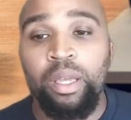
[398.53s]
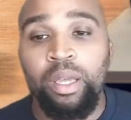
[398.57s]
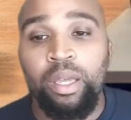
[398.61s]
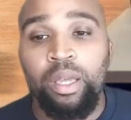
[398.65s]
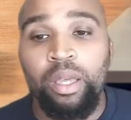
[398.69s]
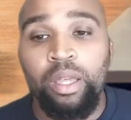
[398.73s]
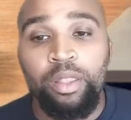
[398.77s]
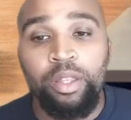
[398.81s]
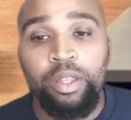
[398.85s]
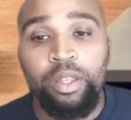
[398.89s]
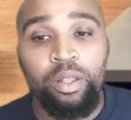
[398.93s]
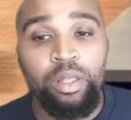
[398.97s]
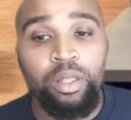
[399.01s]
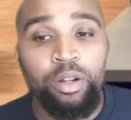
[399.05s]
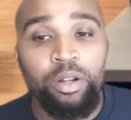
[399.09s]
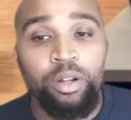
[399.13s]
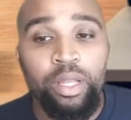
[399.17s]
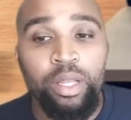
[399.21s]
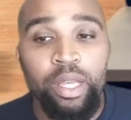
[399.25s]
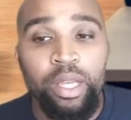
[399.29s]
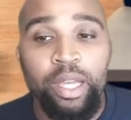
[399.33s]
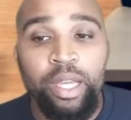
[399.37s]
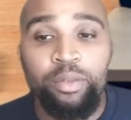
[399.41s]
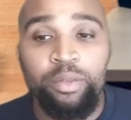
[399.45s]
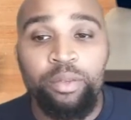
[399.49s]
their
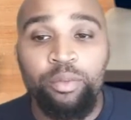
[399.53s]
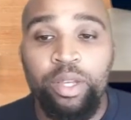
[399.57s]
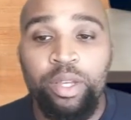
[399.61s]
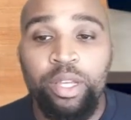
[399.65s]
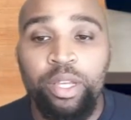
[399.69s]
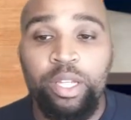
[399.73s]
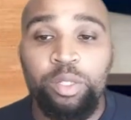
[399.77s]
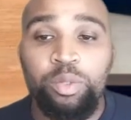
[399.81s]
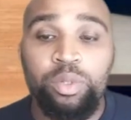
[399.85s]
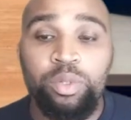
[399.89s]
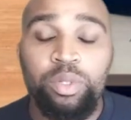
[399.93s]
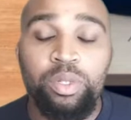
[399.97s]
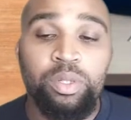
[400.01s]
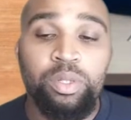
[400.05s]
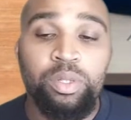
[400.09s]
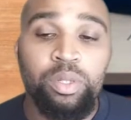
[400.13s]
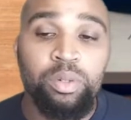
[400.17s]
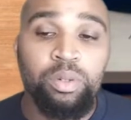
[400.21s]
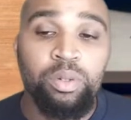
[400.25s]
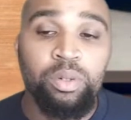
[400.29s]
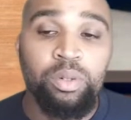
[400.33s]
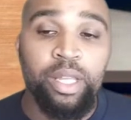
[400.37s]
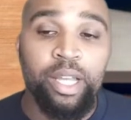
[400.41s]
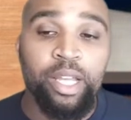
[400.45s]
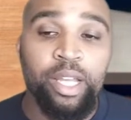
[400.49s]
learning and reentry to
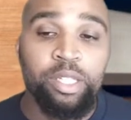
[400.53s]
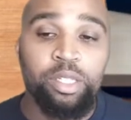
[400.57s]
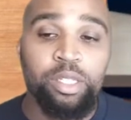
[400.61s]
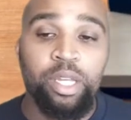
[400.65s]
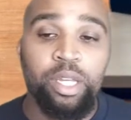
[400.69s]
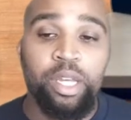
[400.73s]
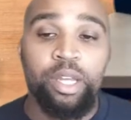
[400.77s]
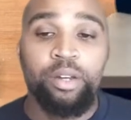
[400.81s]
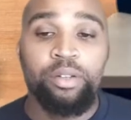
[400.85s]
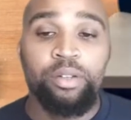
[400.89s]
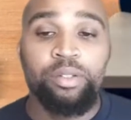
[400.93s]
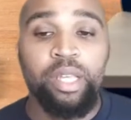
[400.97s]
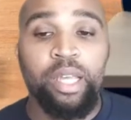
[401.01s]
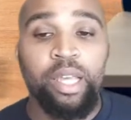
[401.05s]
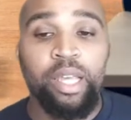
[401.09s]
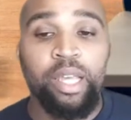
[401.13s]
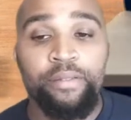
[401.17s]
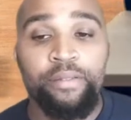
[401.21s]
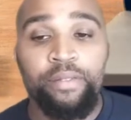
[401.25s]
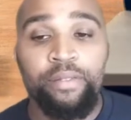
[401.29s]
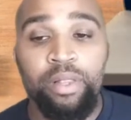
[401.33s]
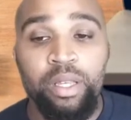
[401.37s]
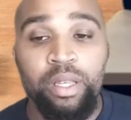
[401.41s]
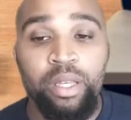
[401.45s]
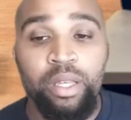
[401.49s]
school, educators
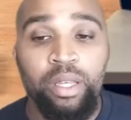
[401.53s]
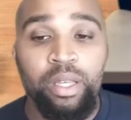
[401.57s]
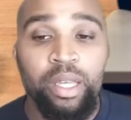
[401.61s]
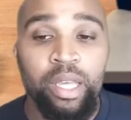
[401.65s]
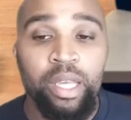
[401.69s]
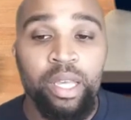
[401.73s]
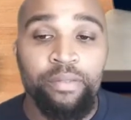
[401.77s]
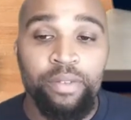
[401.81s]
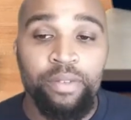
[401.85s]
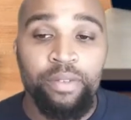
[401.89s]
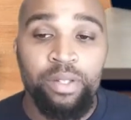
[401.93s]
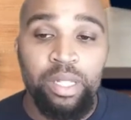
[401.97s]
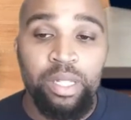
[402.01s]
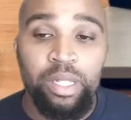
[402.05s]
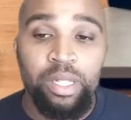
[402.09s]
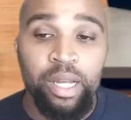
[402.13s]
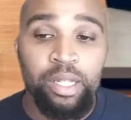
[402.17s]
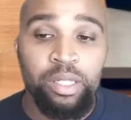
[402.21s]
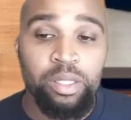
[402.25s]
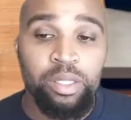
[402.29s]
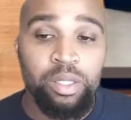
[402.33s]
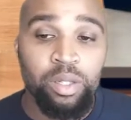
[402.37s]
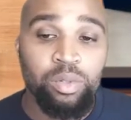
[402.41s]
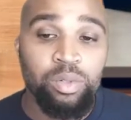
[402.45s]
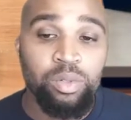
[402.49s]
heavily
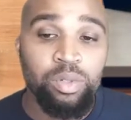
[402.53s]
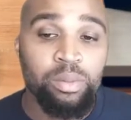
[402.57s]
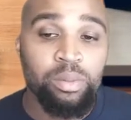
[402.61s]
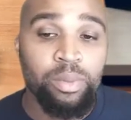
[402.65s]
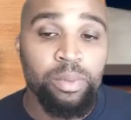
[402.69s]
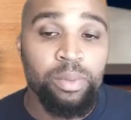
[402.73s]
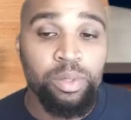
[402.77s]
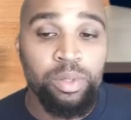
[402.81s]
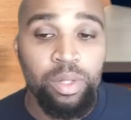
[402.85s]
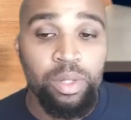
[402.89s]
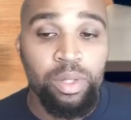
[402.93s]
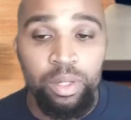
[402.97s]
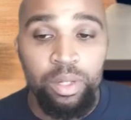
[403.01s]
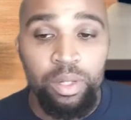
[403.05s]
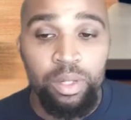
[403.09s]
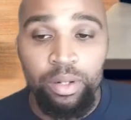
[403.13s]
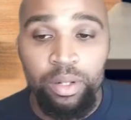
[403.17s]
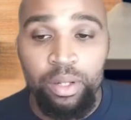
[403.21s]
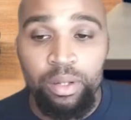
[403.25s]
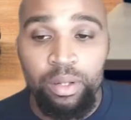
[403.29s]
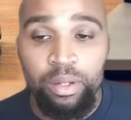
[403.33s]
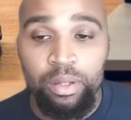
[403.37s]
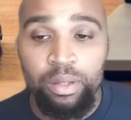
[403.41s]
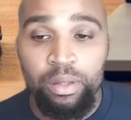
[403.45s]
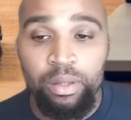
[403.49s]
emphasize social emotional
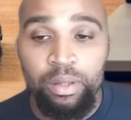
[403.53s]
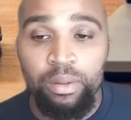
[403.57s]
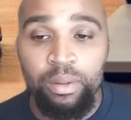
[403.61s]
learning